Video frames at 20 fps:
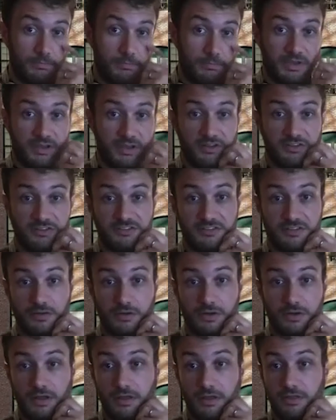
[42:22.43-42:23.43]
Because
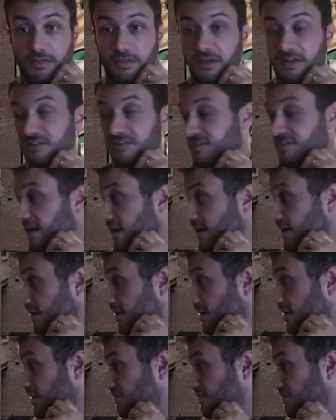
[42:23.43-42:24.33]
it's like,